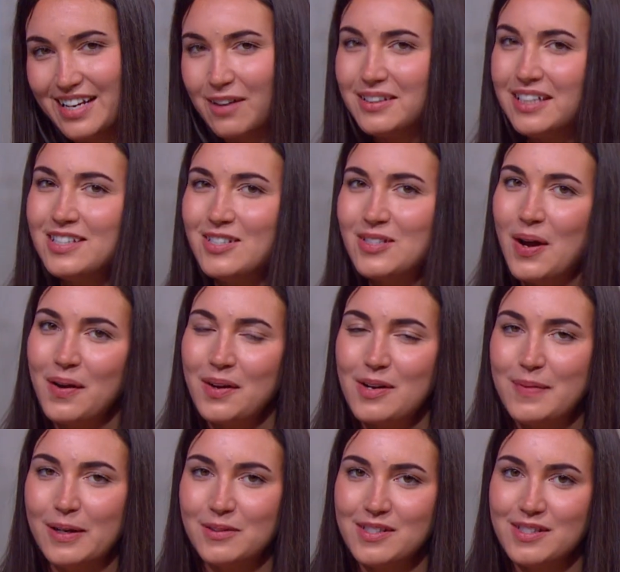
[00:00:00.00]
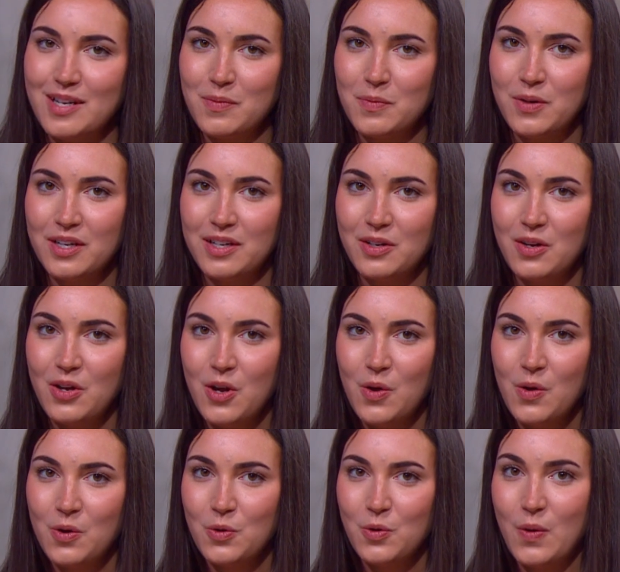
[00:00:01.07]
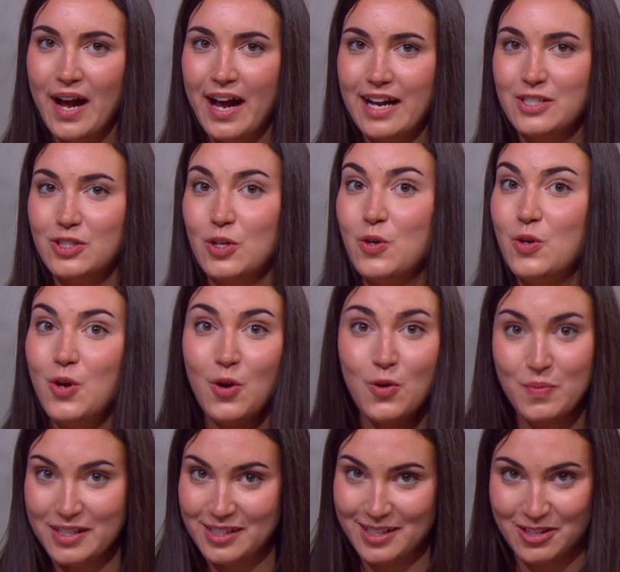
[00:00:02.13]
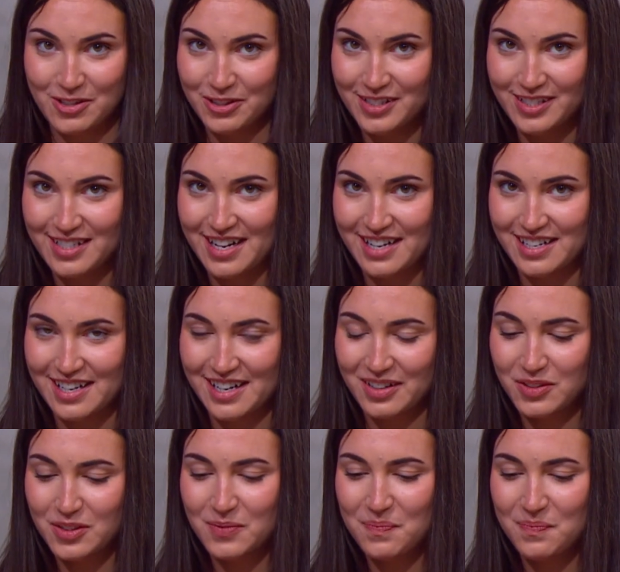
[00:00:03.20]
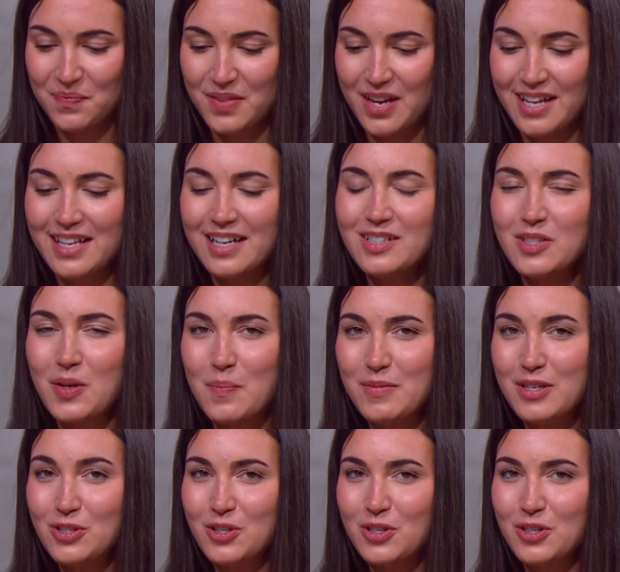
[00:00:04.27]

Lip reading: let's talk about someone who has no misunderstandings, and that's Mr.